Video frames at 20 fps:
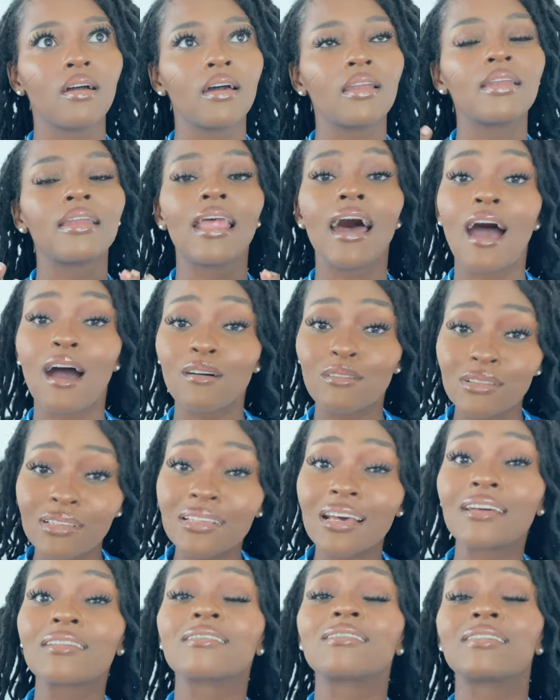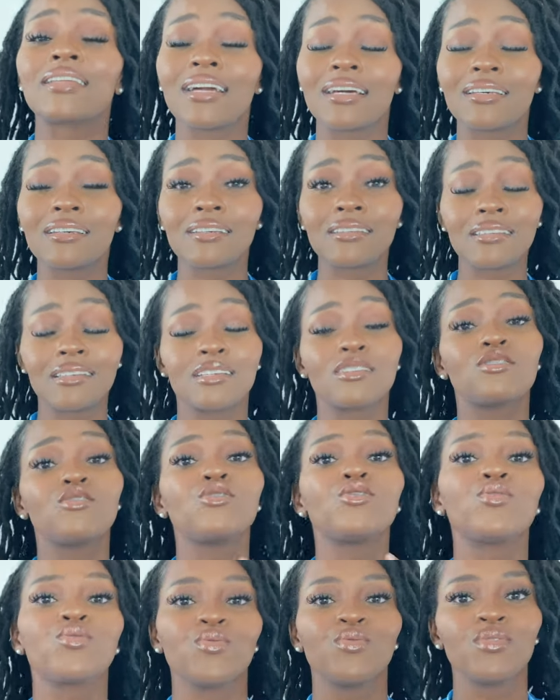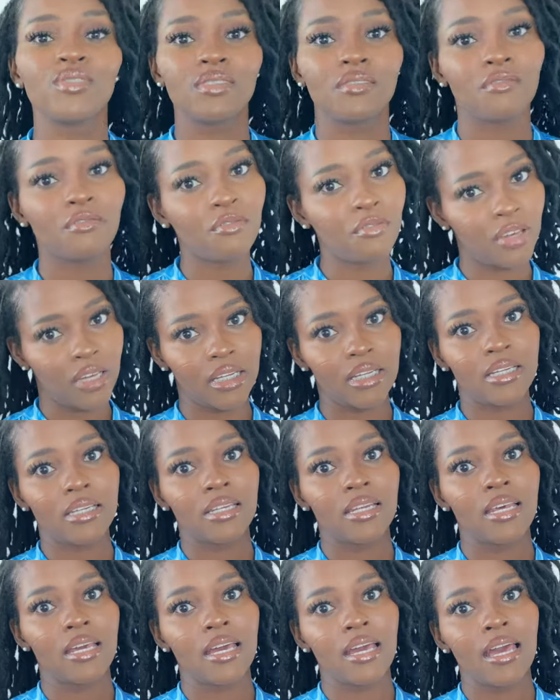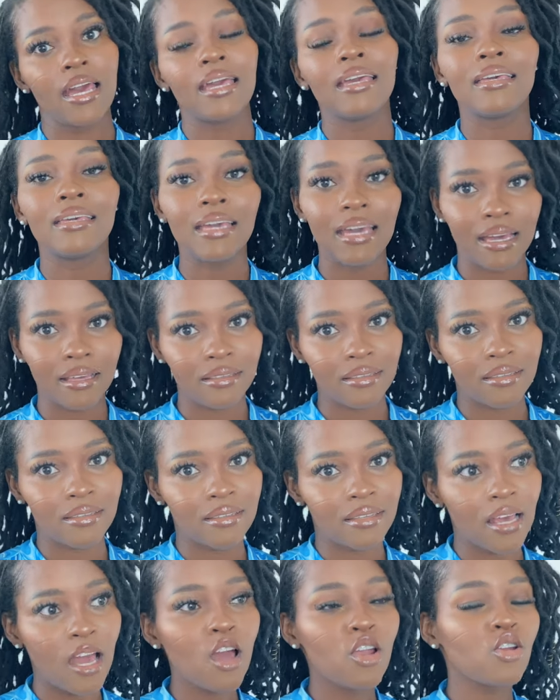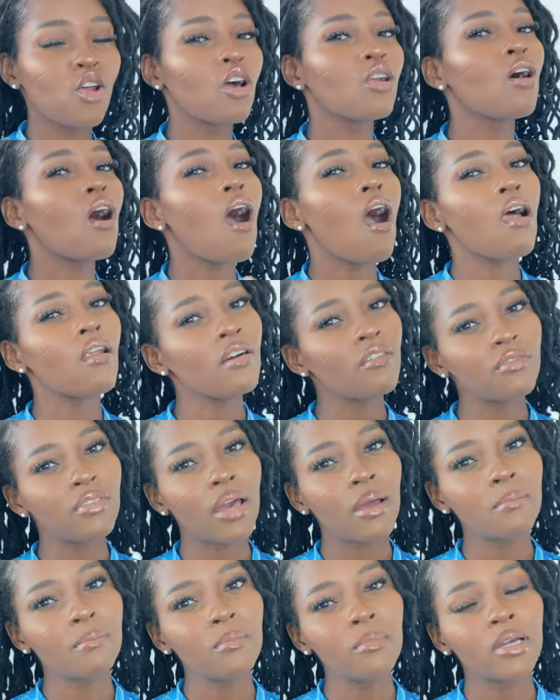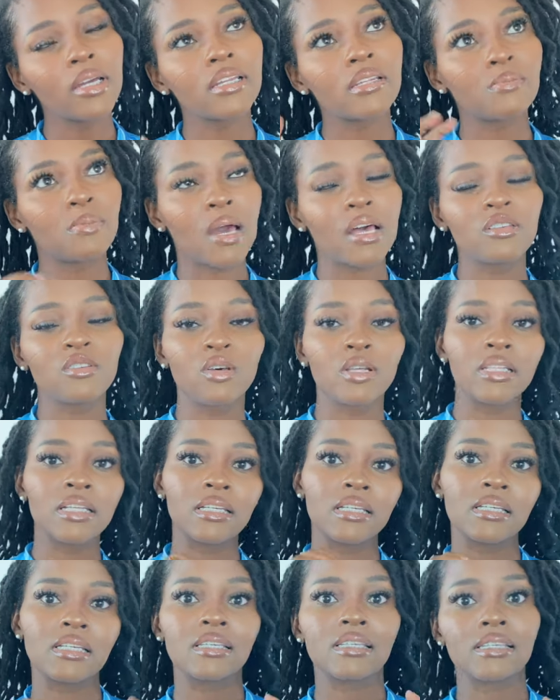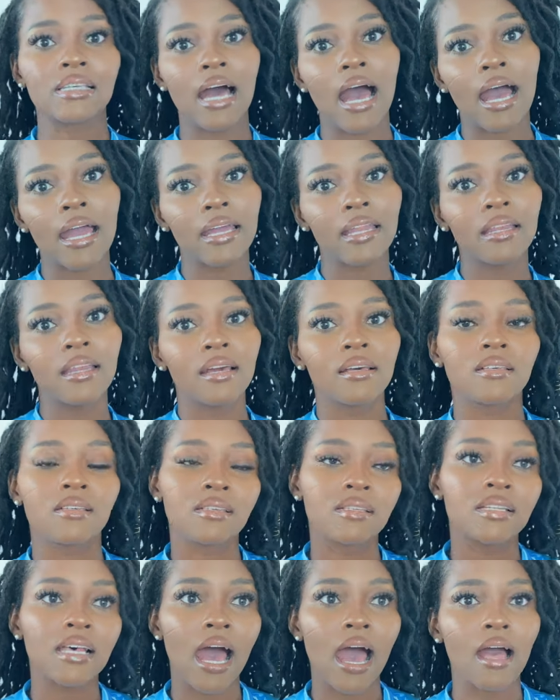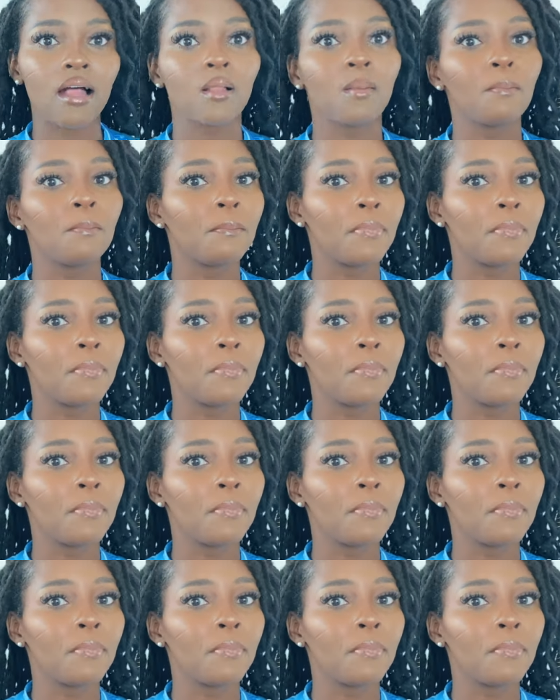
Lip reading: Now size 36 shoes fit. Yes, not all of them. It depends on the design and style.